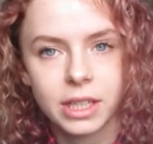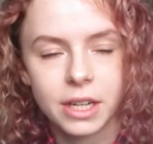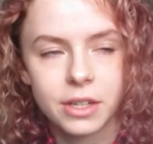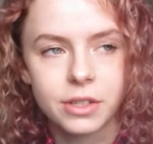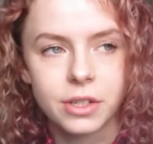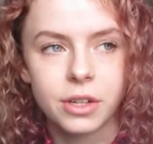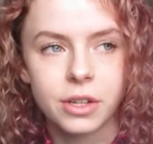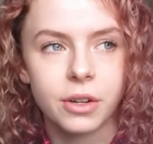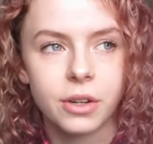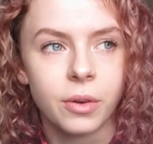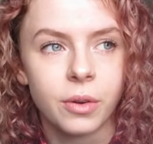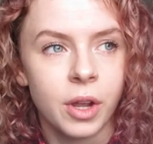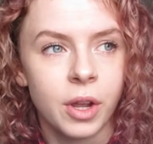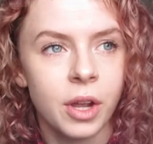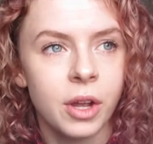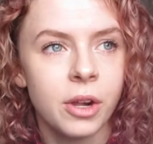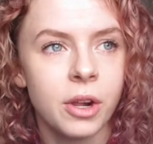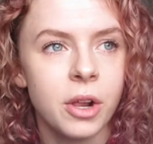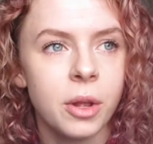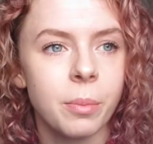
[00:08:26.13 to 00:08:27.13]
tattoo
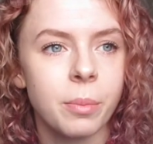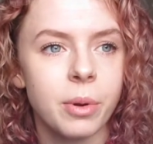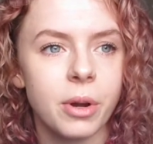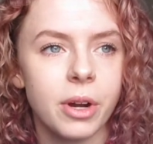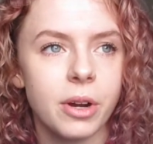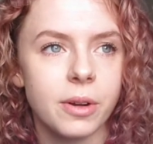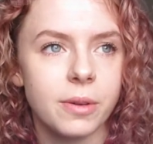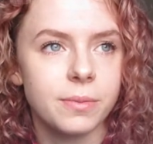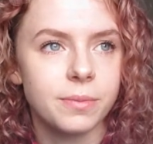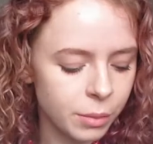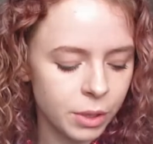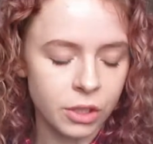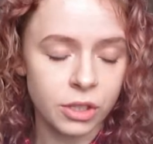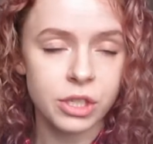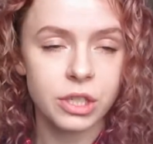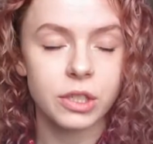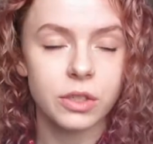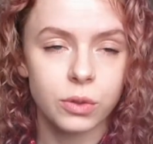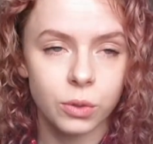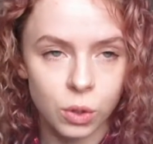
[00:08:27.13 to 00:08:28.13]
but because
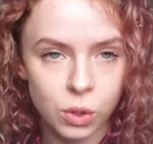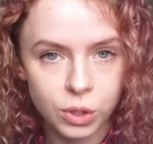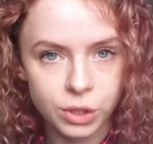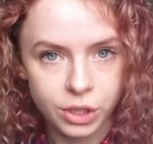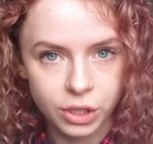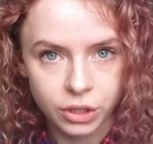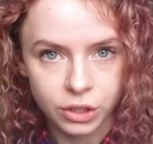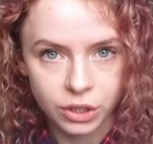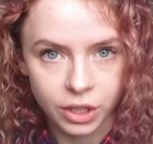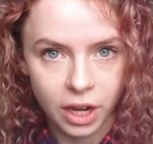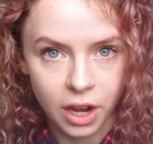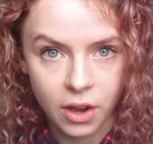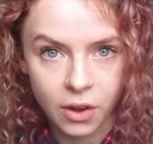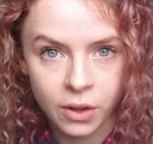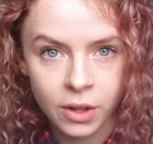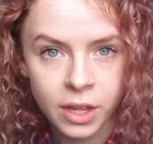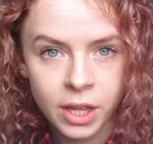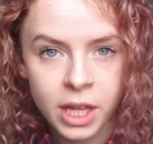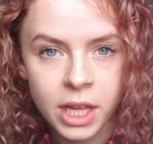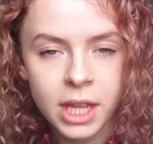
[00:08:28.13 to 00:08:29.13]
she's tortoise
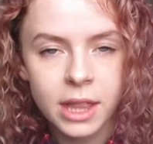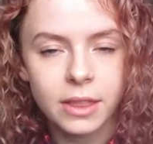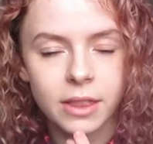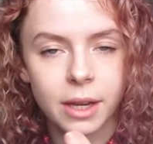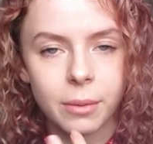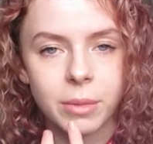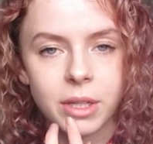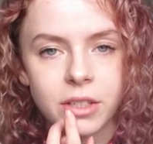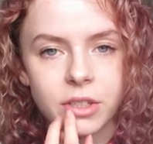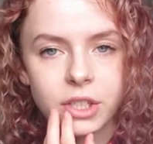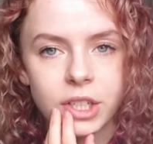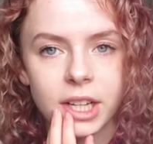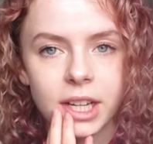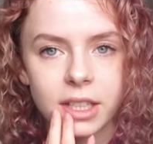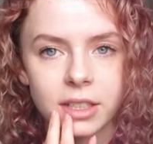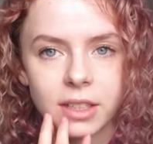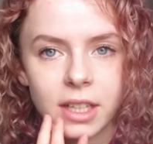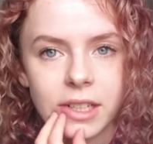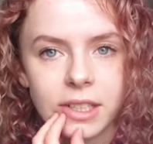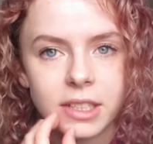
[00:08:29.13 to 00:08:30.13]
shell that means she
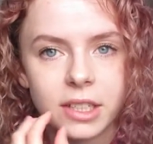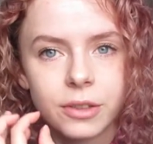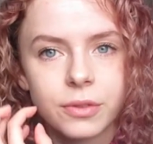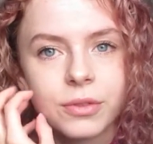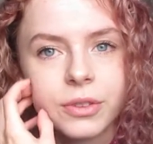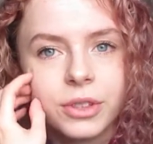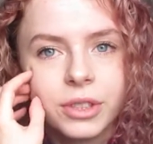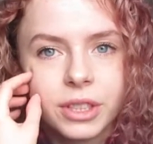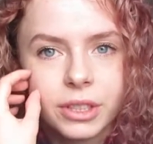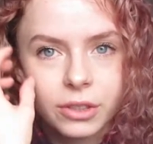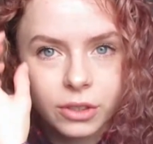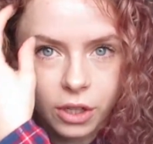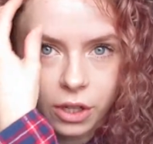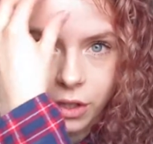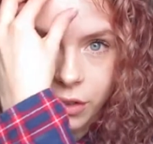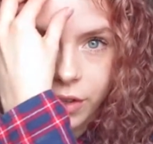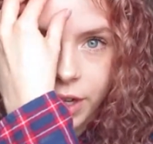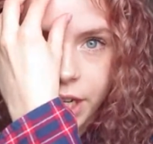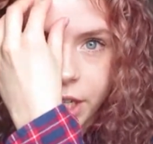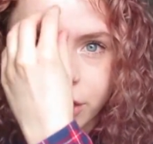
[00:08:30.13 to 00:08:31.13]
has like different
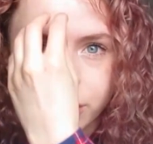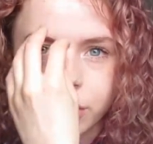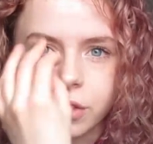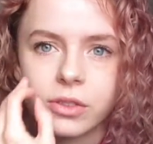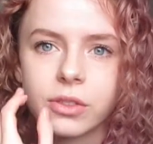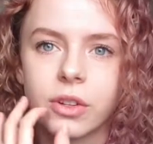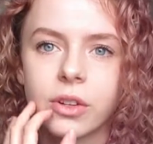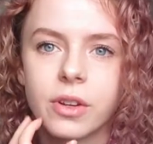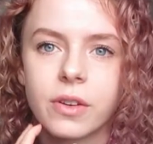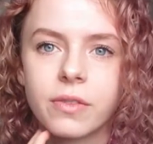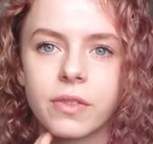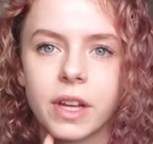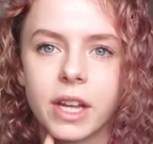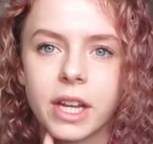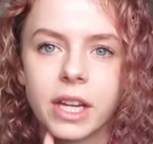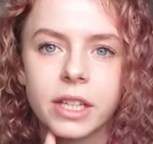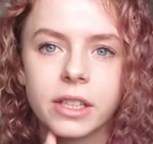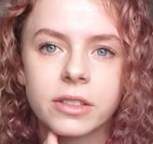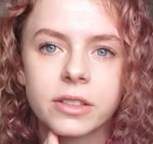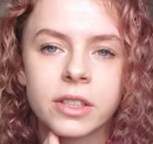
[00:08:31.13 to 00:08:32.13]
discolorations on her
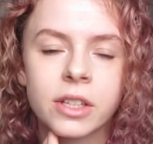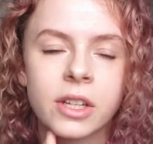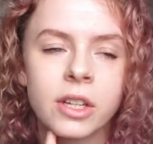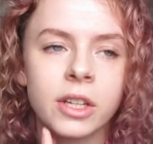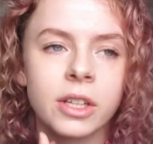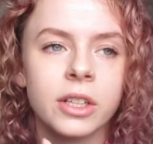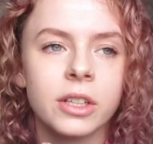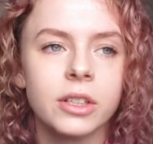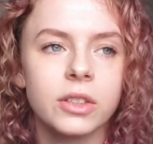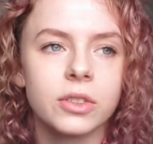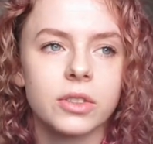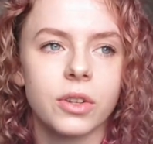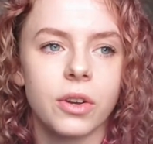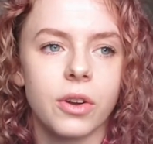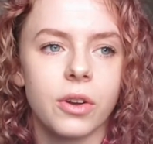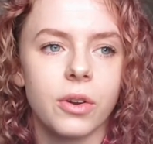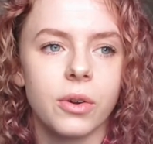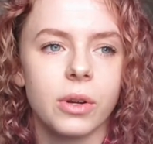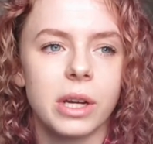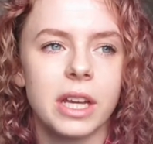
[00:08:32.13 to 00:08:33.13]
face
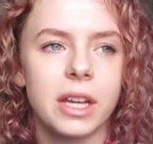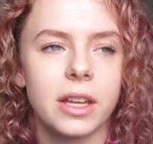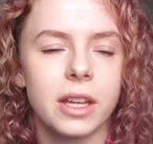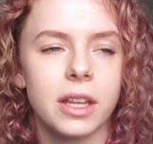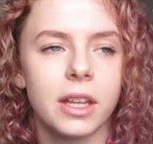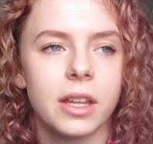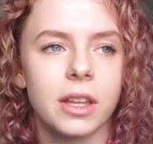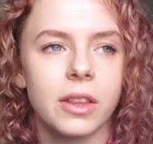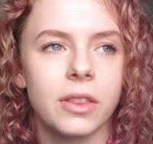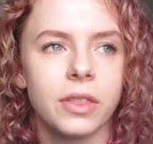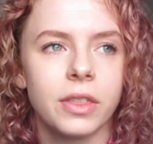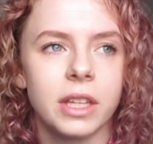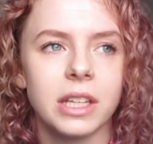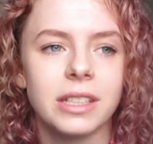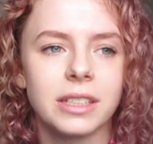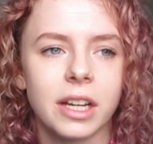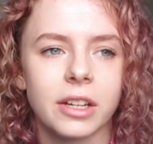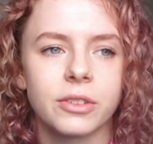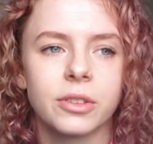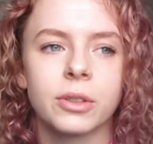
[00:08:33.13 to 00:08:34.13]
so the
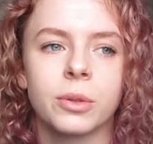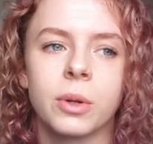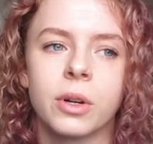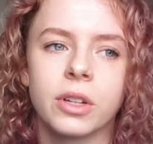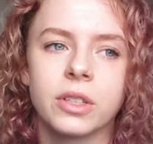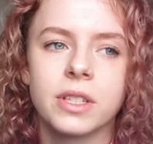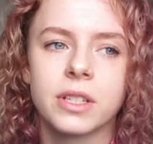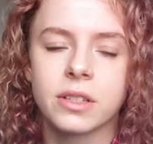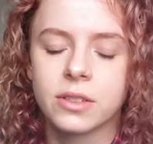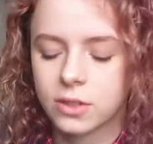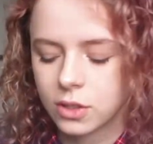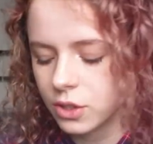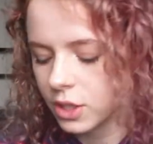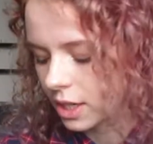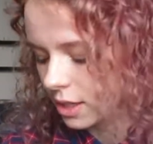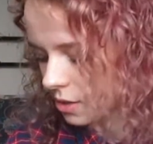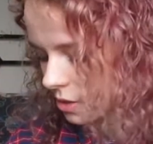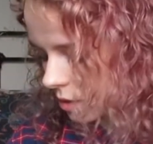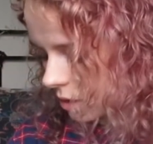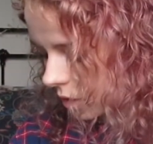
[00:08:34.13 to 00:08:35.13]
tattoo artist
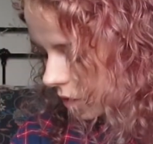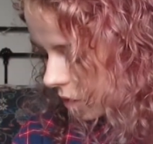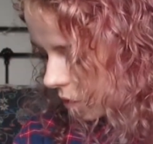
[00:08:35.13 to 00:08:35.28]
suggested